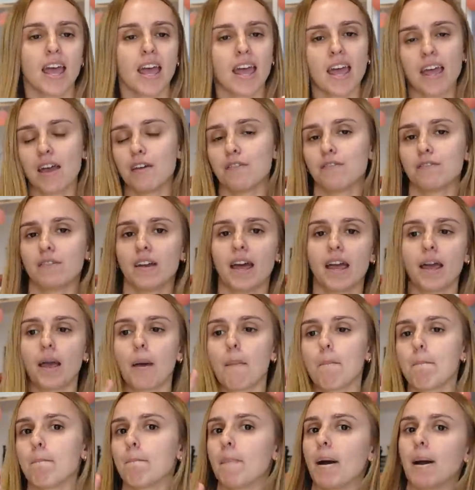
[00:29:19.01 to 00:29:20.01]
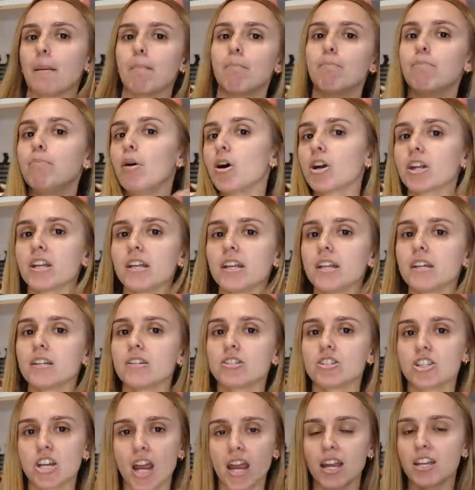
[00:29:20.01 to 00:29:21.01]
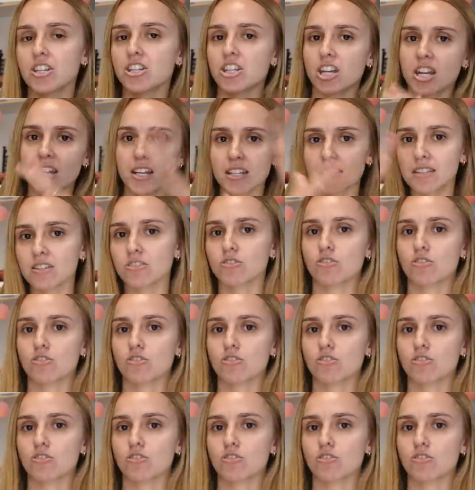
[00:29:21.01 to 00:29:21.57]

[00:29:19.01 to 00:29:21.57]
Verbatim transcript: if like my body changes